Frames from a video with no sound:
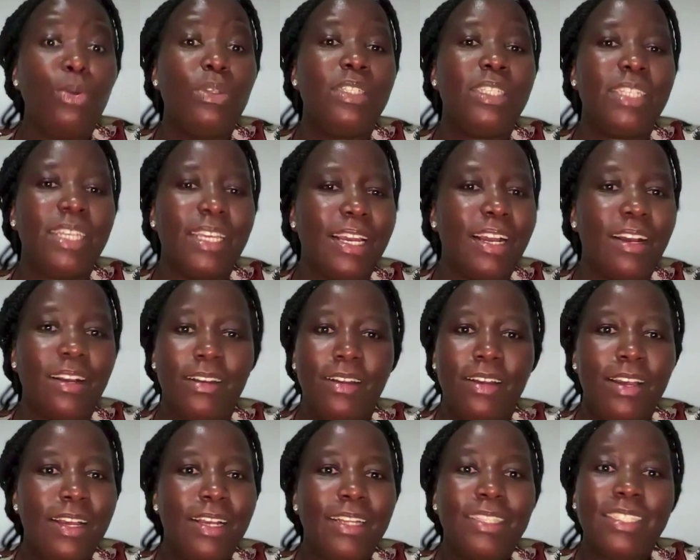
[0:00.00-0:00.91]
take
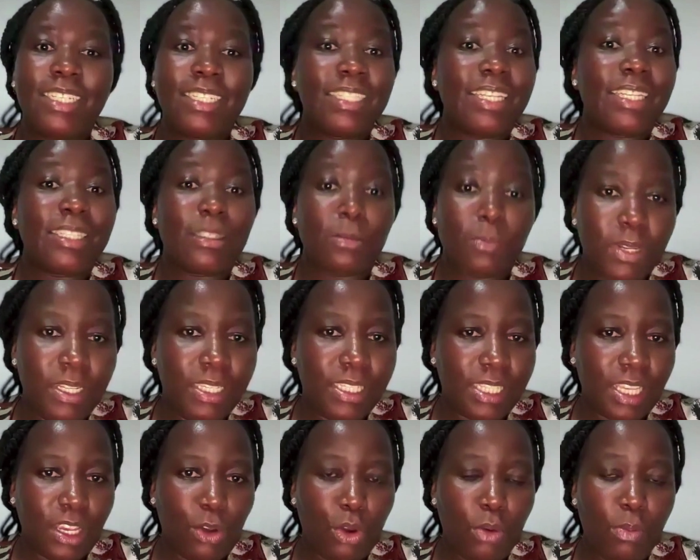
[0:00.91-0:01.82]
just a split
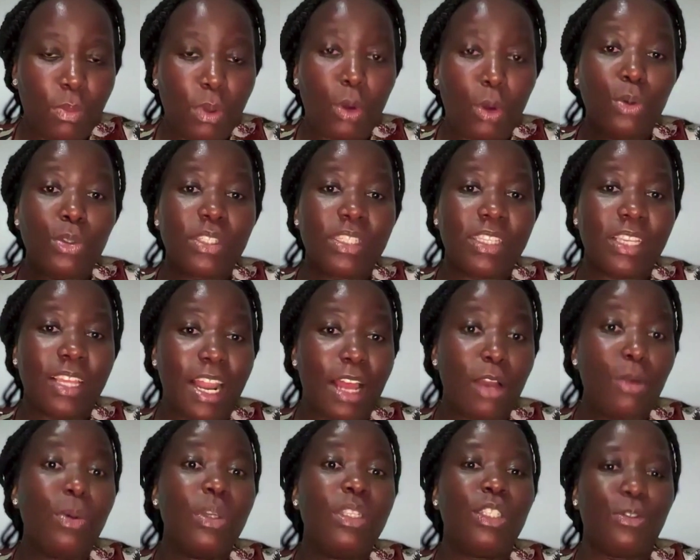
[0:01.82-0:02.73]
second because the
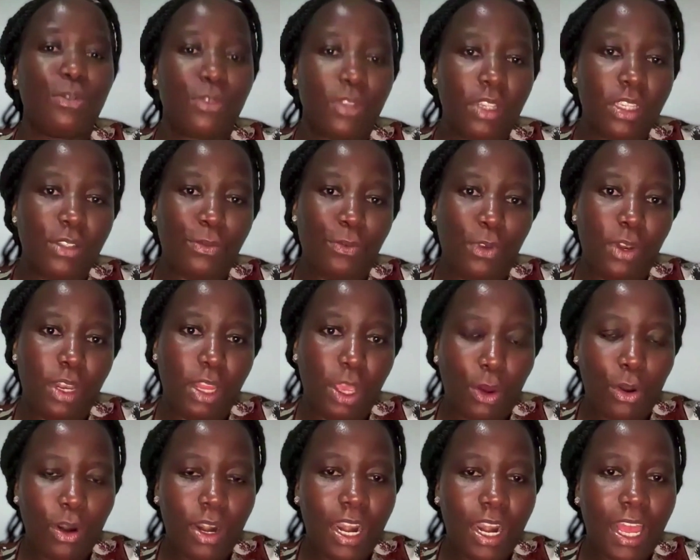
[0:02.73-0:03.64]
language is fully
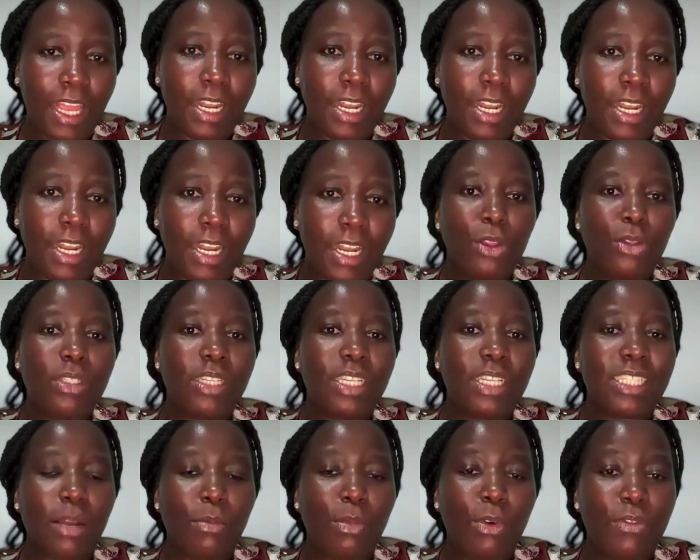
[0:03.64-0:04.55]
online. Those are
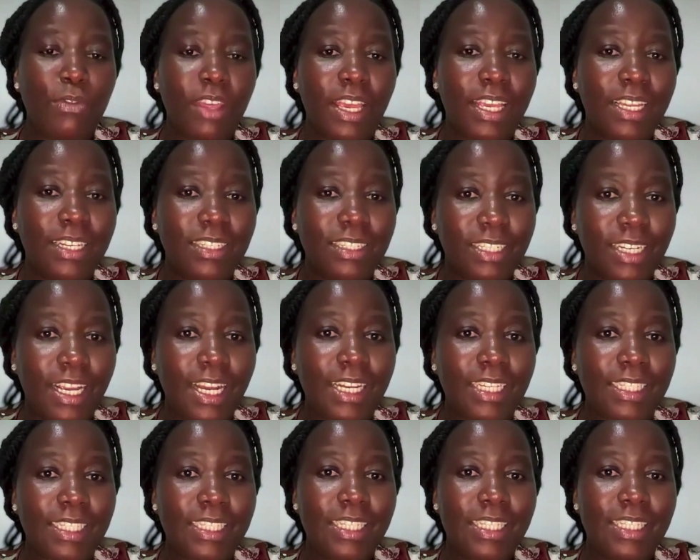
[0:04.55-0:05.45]
some of the
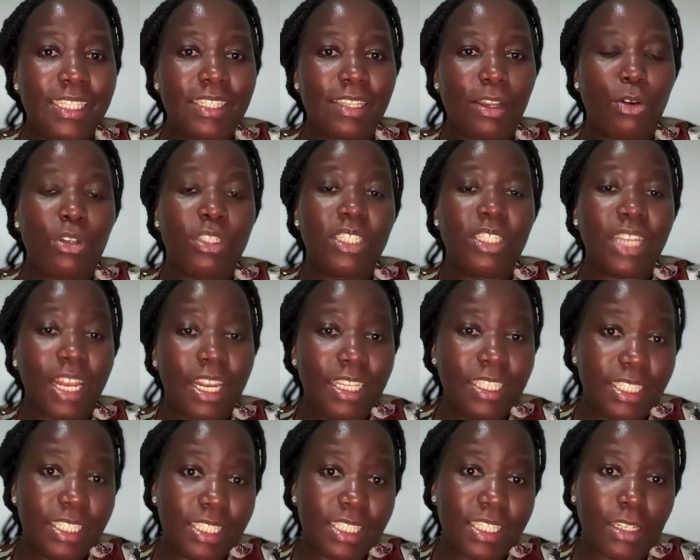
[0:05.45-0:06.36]
intricacies or
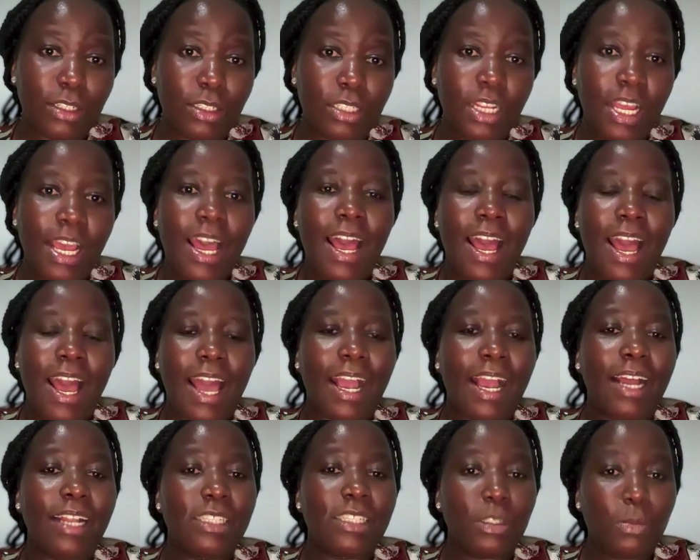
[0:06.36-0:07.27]
challenges that I
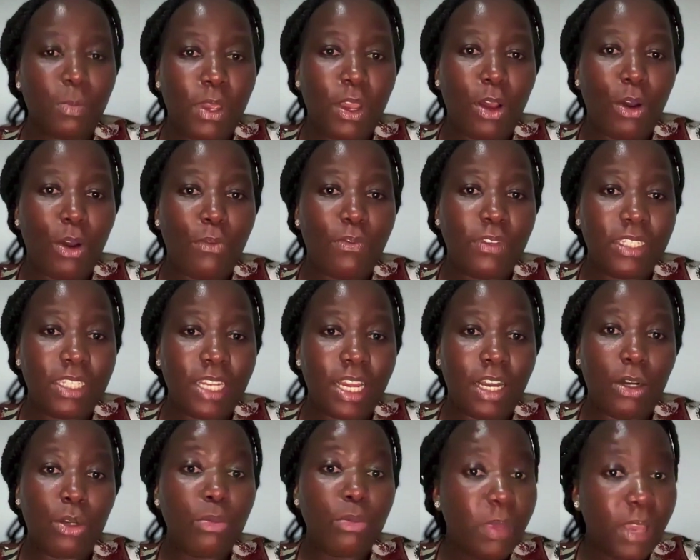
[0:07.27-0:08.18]
can speak of
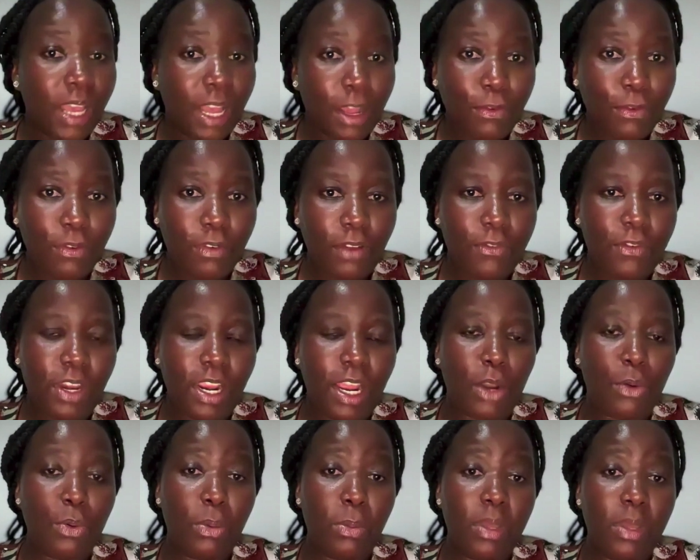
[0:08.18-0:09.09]
on behalf of African
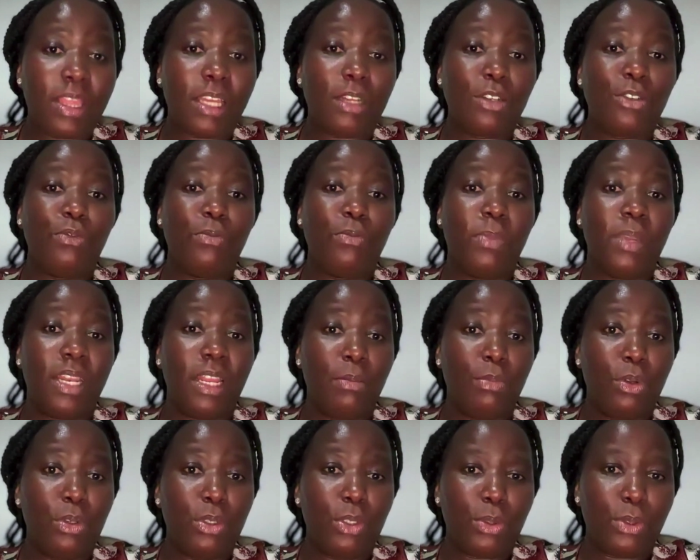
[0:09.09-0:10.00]
women that we've been able
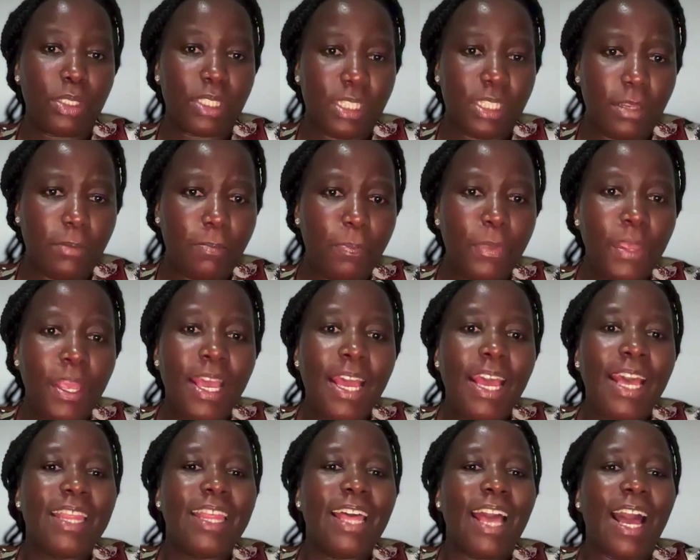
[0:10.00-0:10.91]
to see.
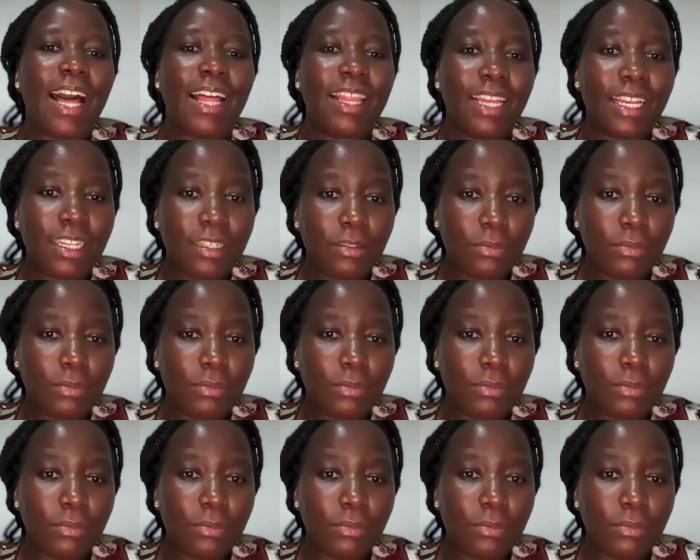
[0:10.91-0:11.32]
The other